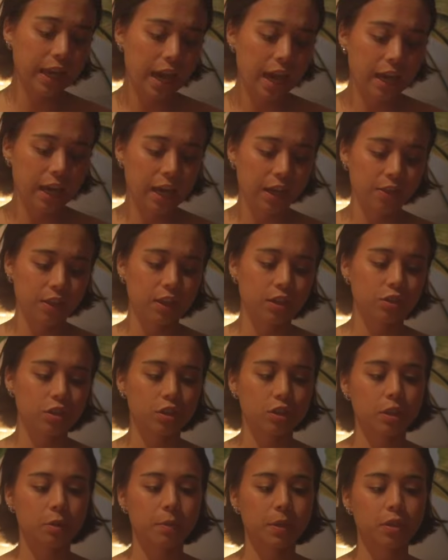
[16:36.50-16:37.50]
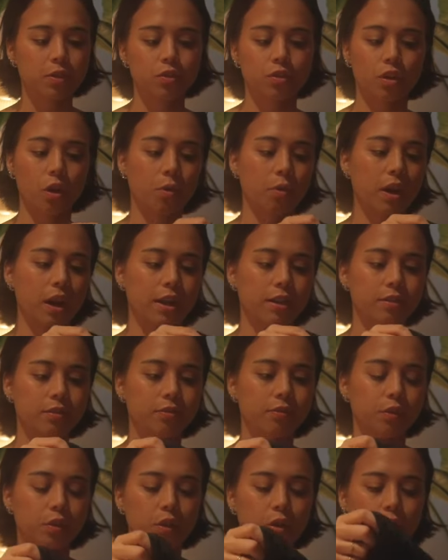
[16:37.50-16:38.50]
and I think it's just gonna be so nice
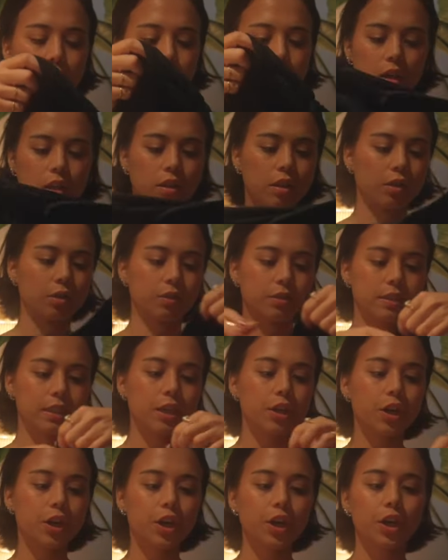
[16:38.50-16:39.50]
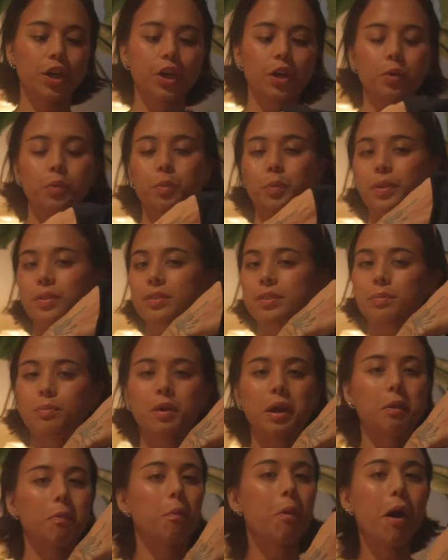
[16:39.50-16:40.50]
for a little dinner with some
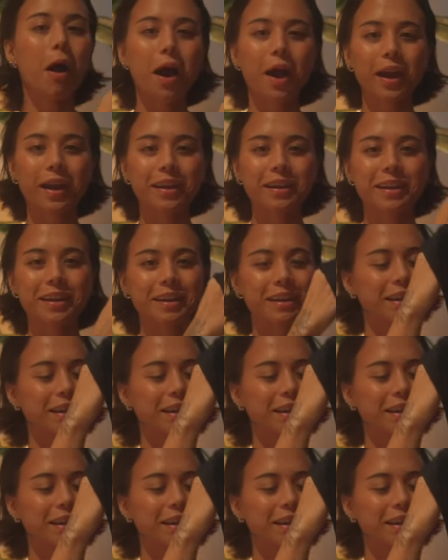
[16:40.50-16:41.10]
red wine in